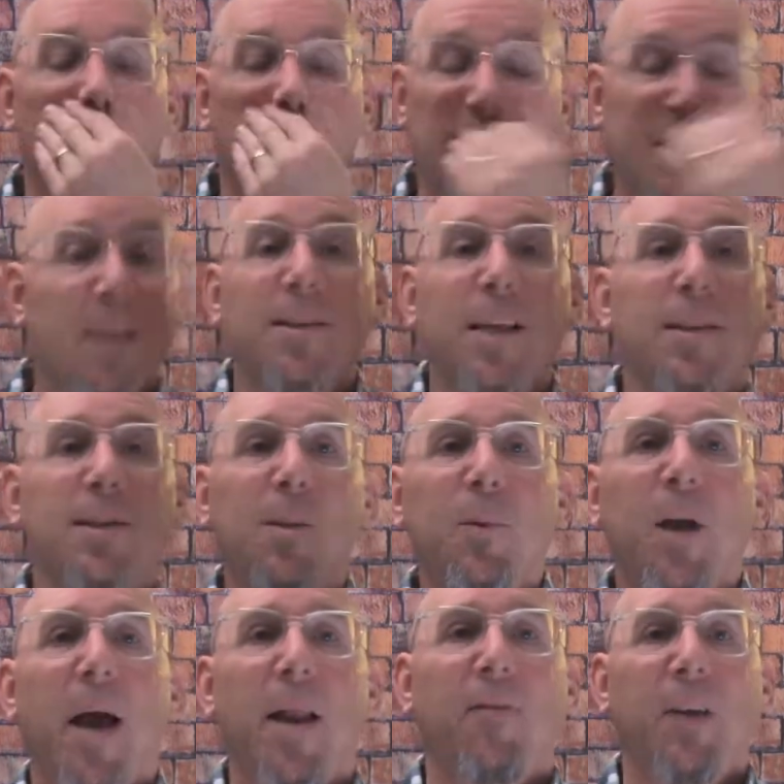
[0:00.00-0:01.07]
Sounds like some
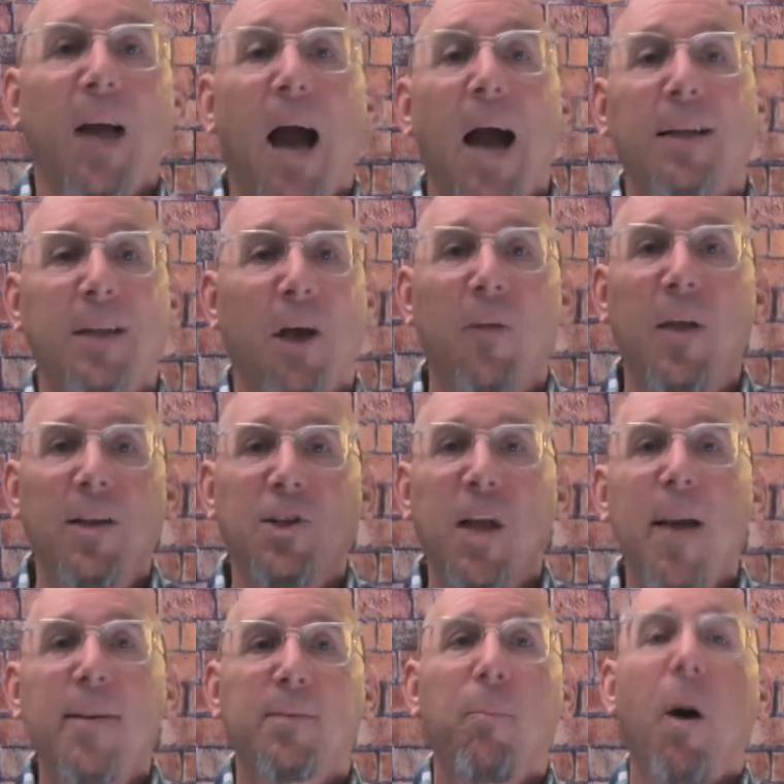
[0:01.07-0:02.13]
kind of cocktail that
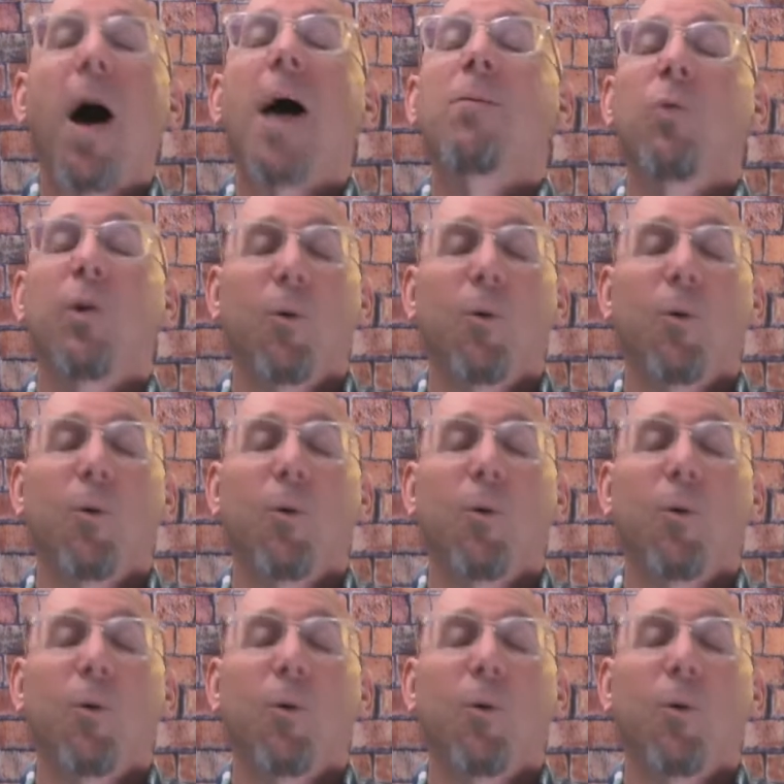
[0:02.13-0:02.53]
James Bond